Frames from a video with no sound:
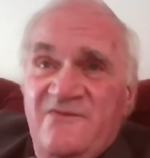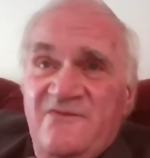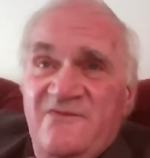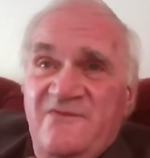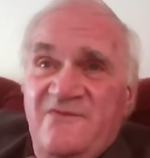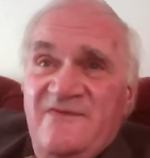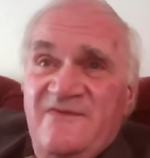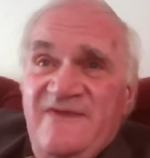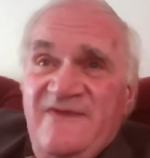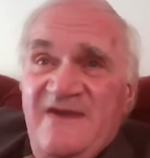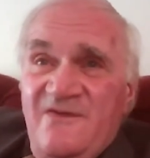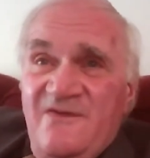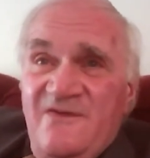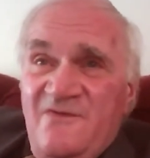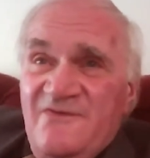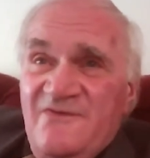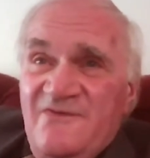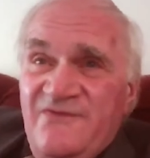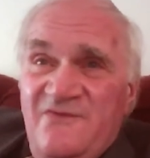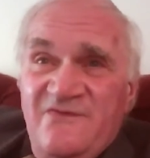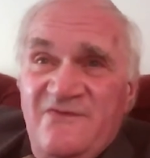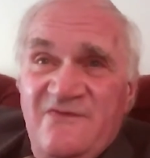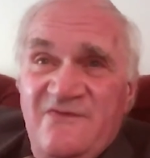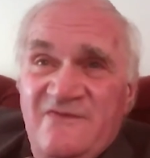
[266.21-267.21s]
Would that
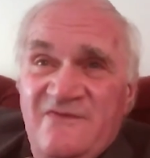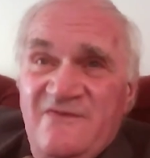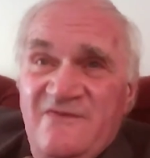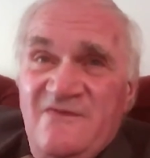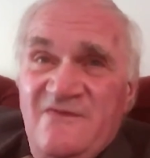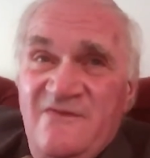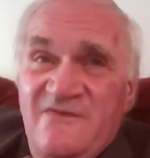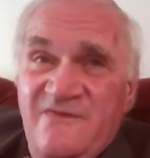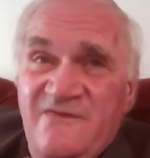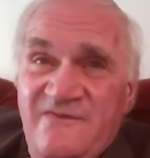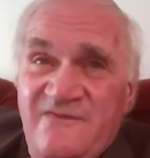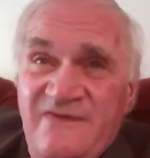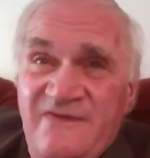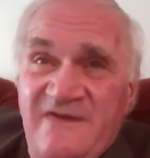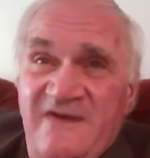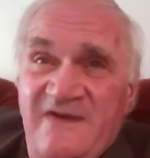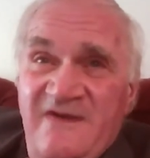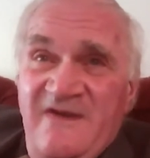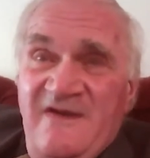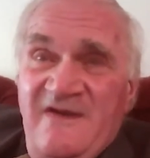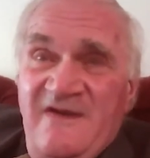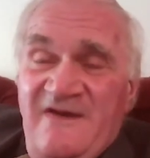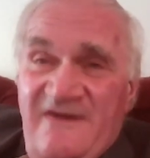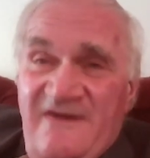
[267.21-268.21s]
also include,
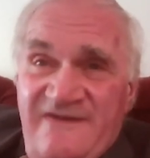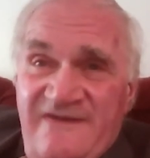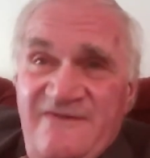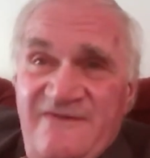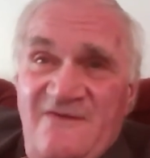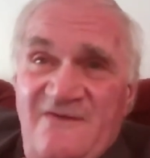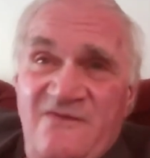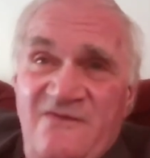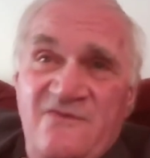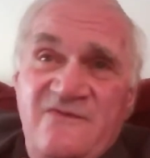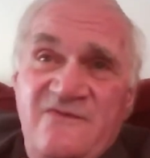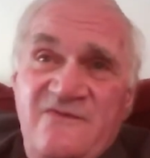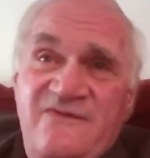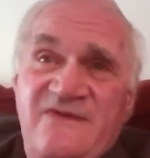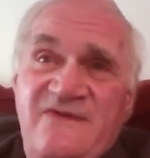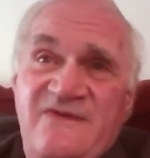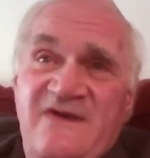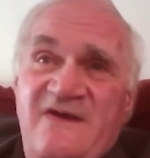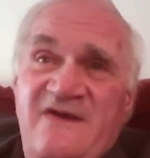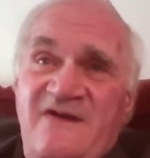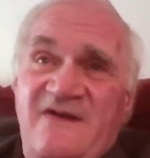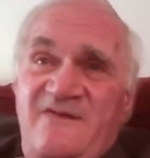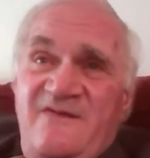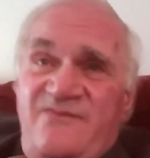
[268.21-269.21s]
uh, include
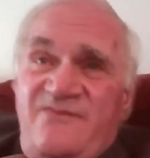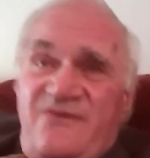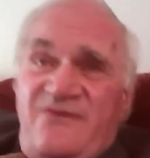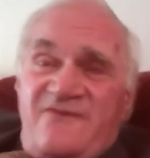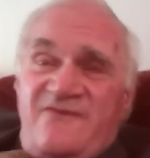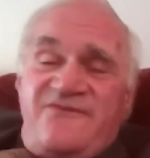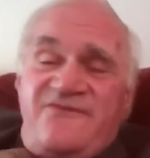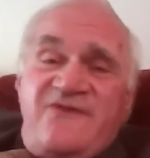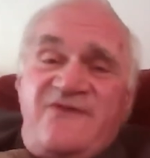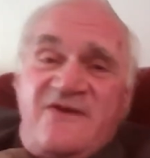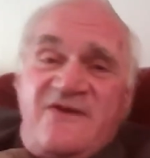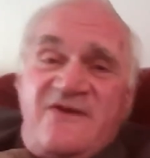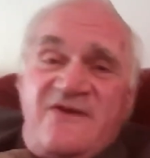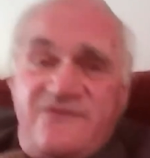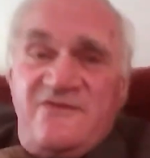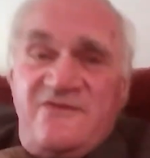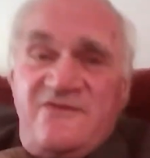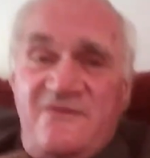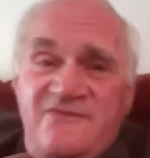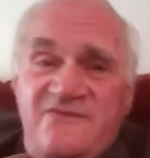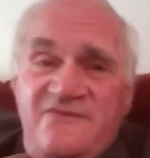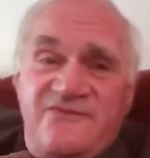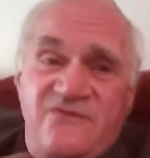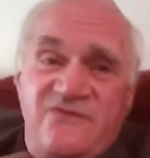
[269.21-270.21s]
uh,
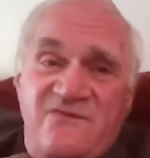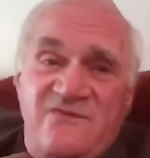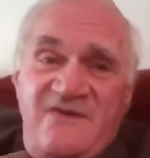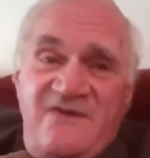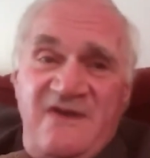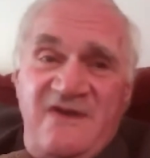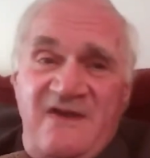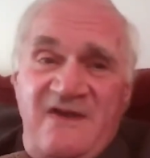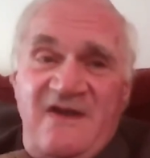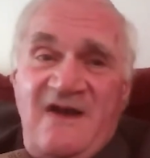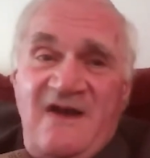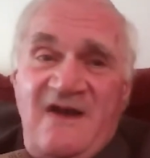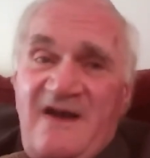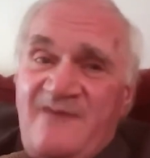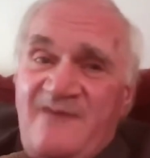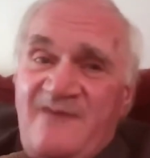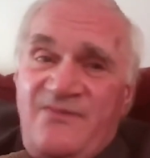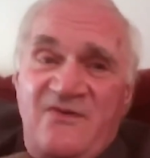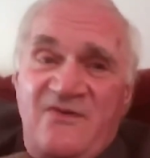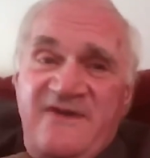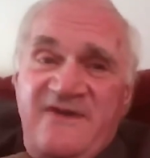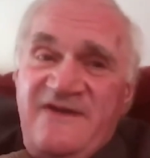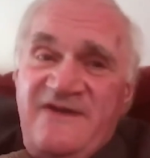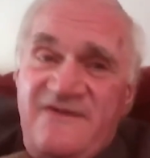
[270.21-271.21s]
professionals who
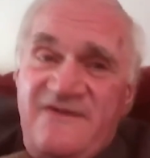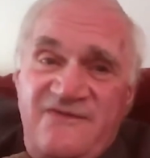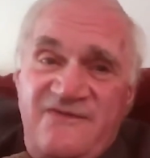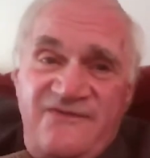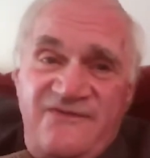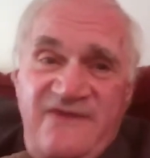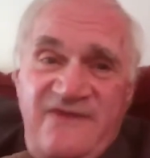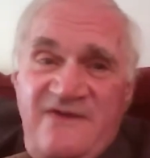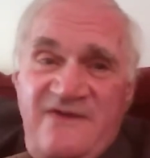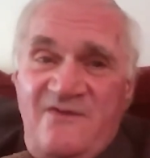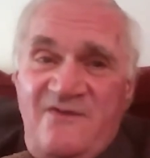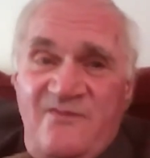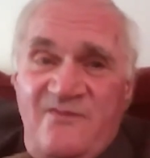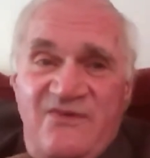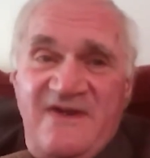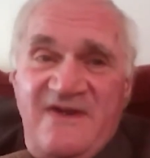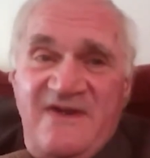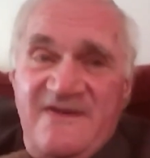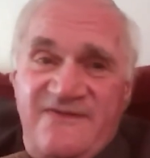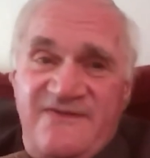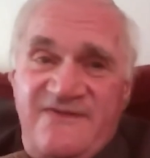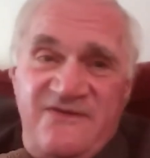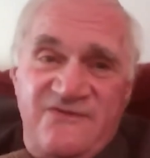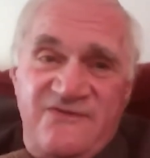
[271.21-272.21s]
operate as single
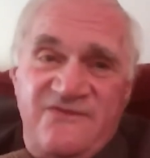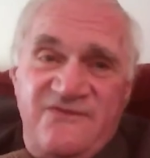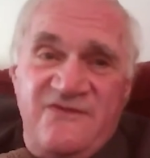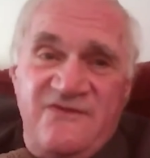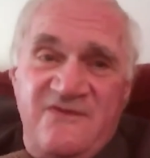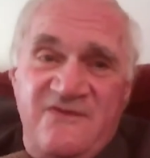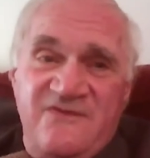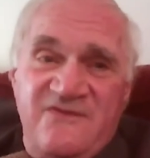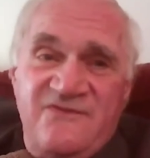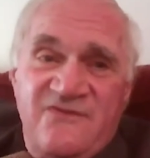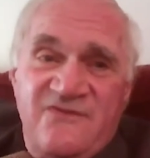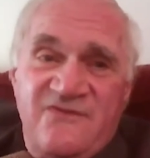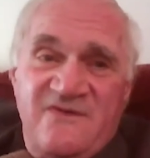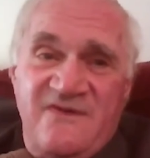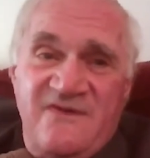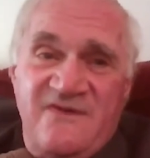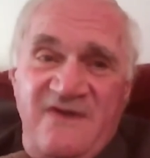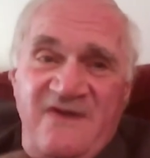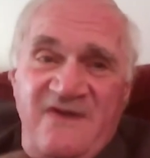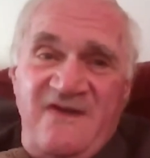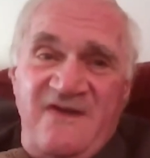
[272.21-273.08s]
practitioners or